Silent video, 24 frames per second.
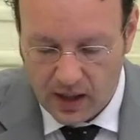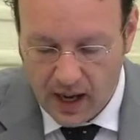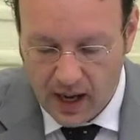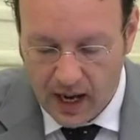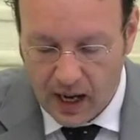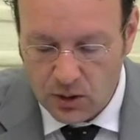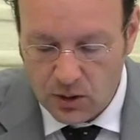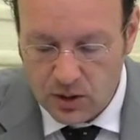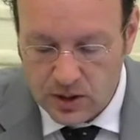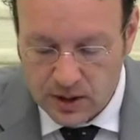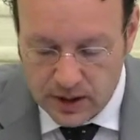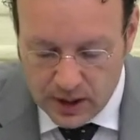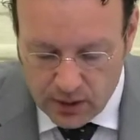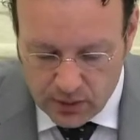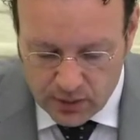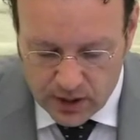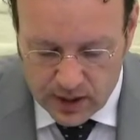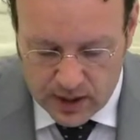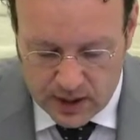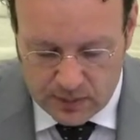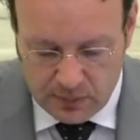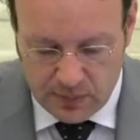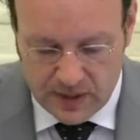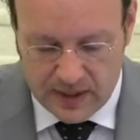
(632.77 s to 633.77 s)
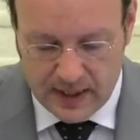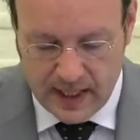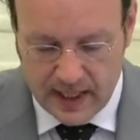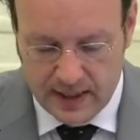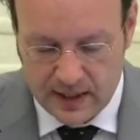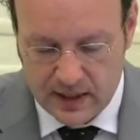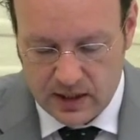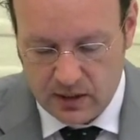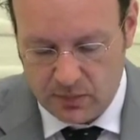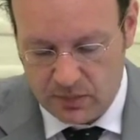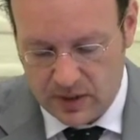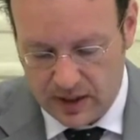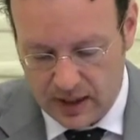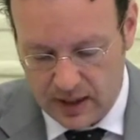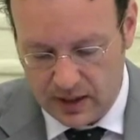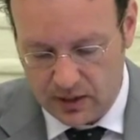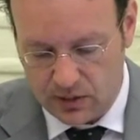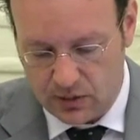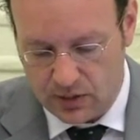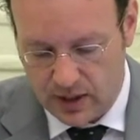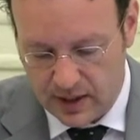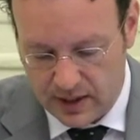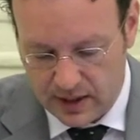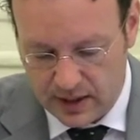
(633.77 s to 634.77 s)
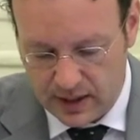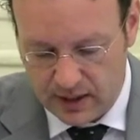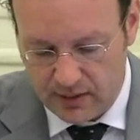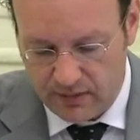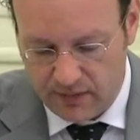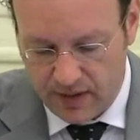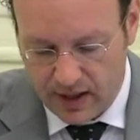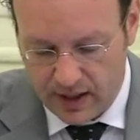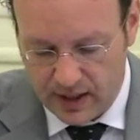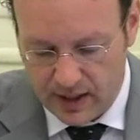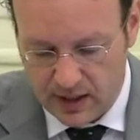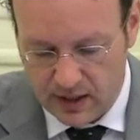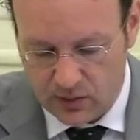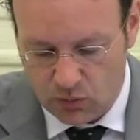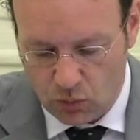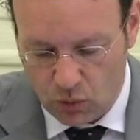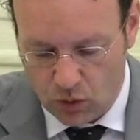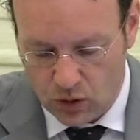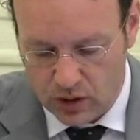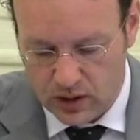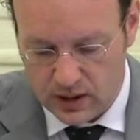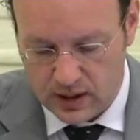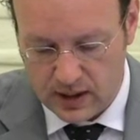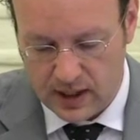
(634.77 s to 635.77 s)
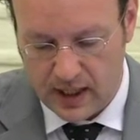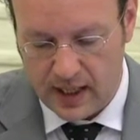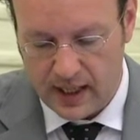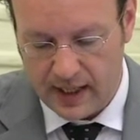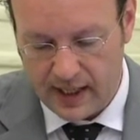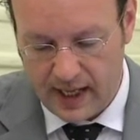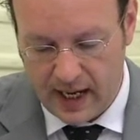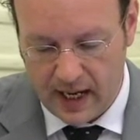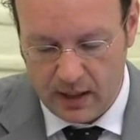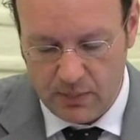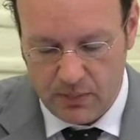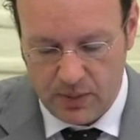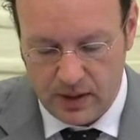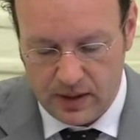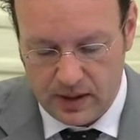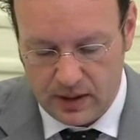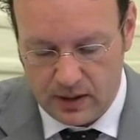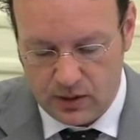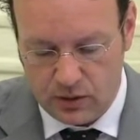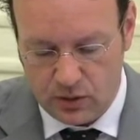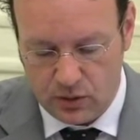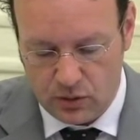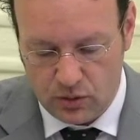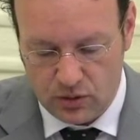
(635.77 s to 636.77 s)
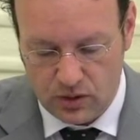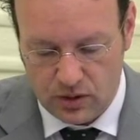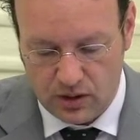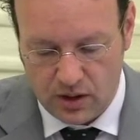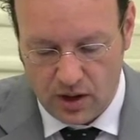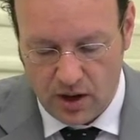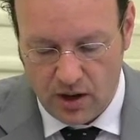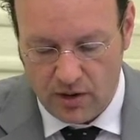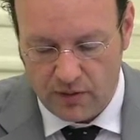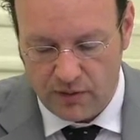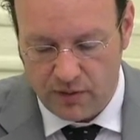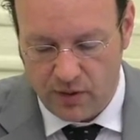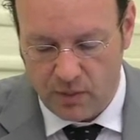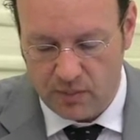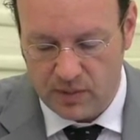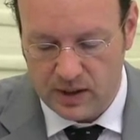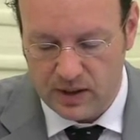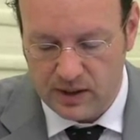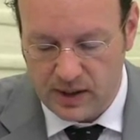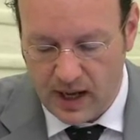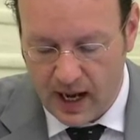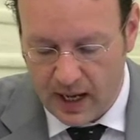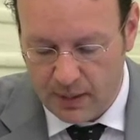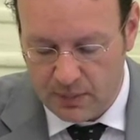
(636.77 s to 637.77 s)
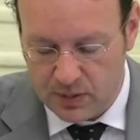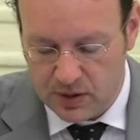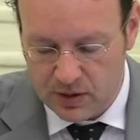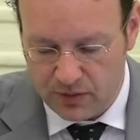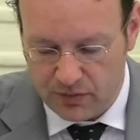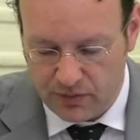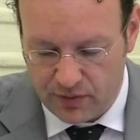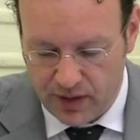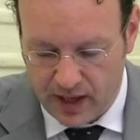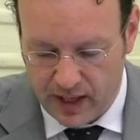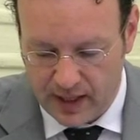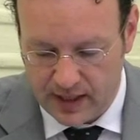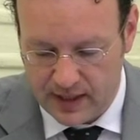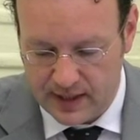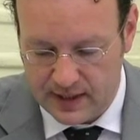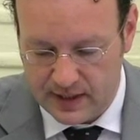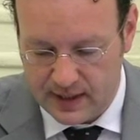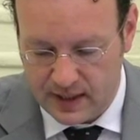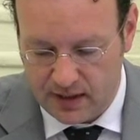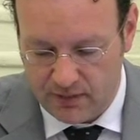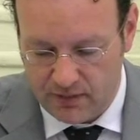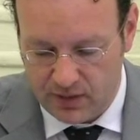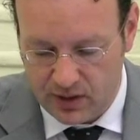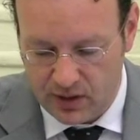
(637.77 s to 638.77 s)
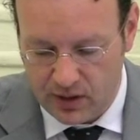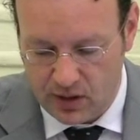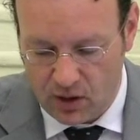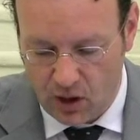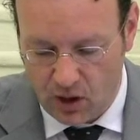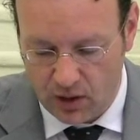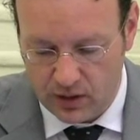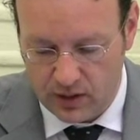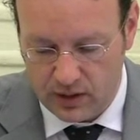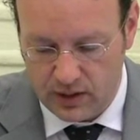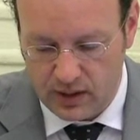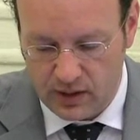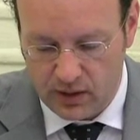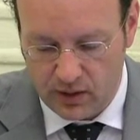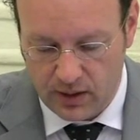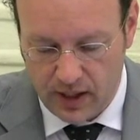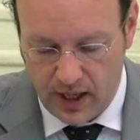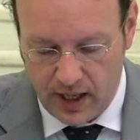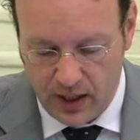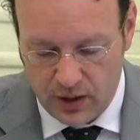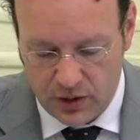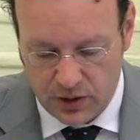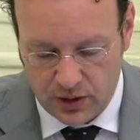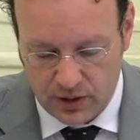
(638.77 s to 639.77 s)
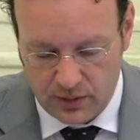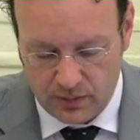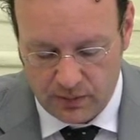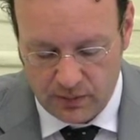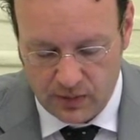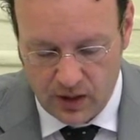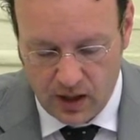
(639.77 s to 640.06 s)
How serious Byzantium's interest in Venice was can be deduced from the types of relics given on the occasion